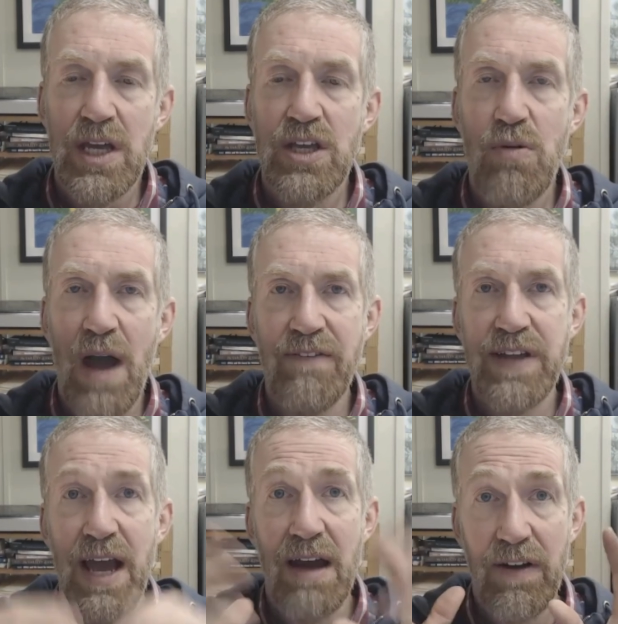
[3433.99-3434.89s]
You have
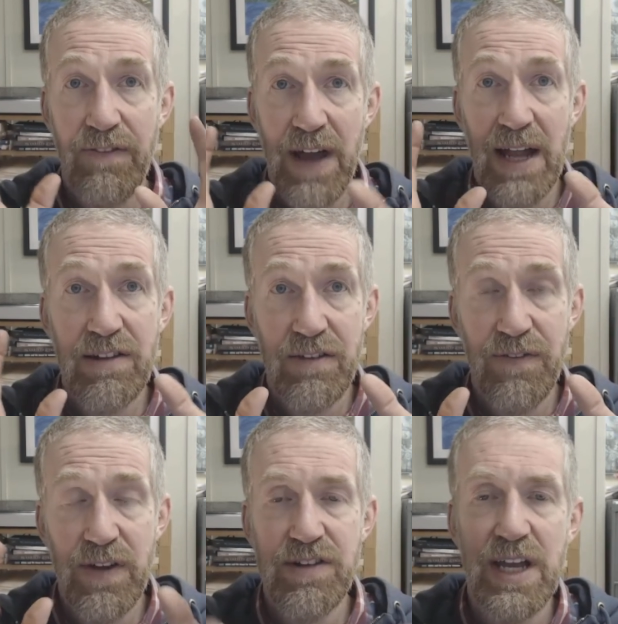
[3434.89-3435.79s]
to have a fairly
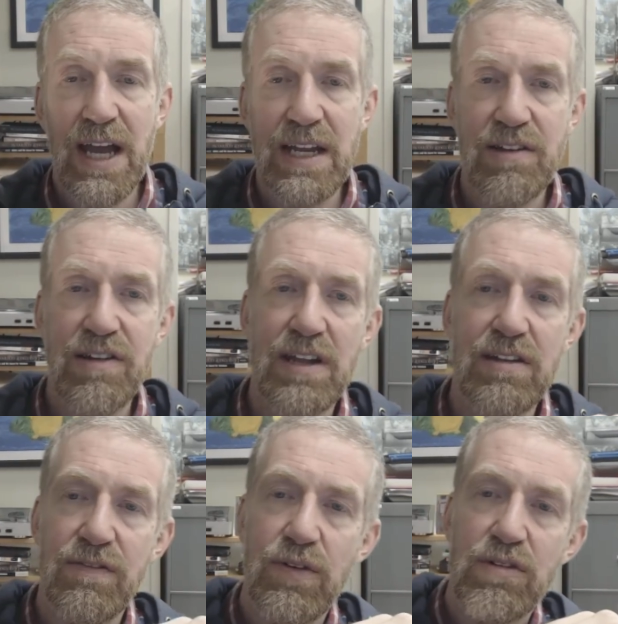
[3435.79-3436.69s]
sophisticated
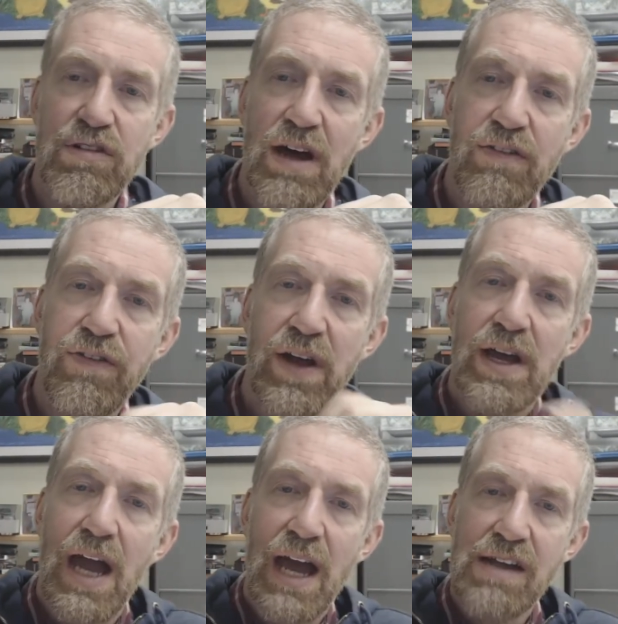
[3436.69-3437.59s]
sense of yourself
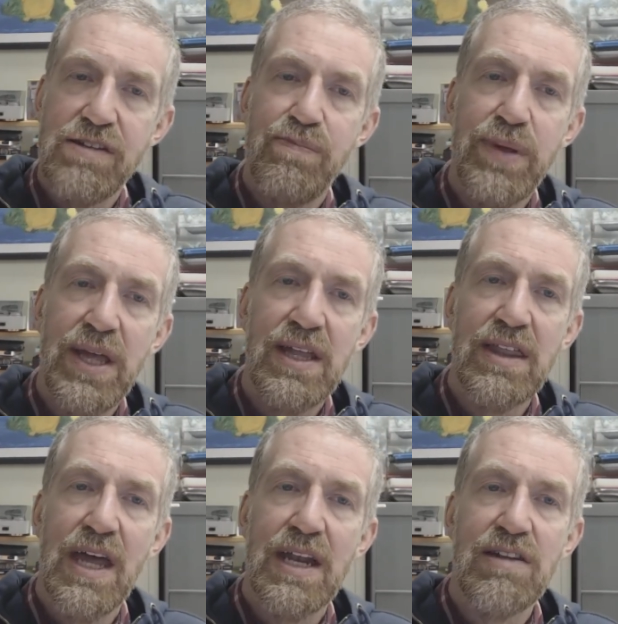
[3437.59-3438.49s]
as a
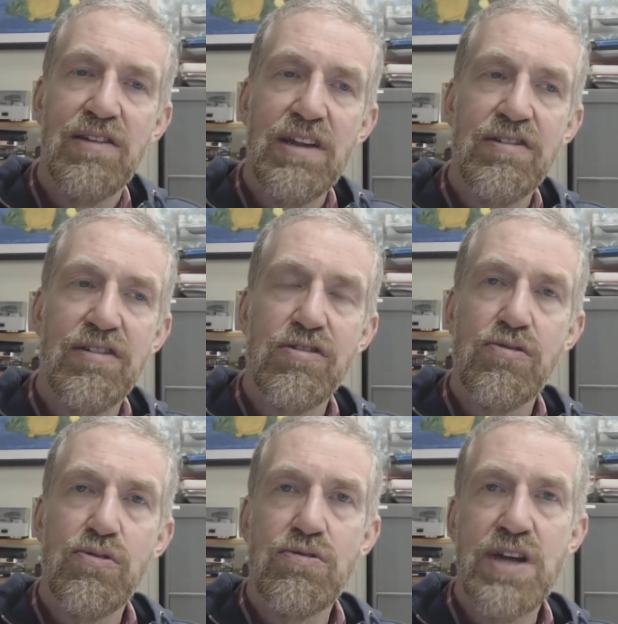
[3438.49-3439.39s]
being that exists
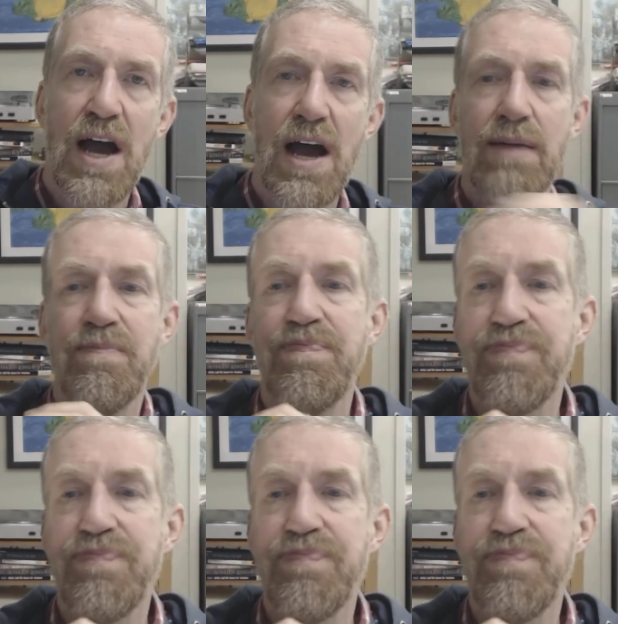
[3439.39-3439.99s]
through time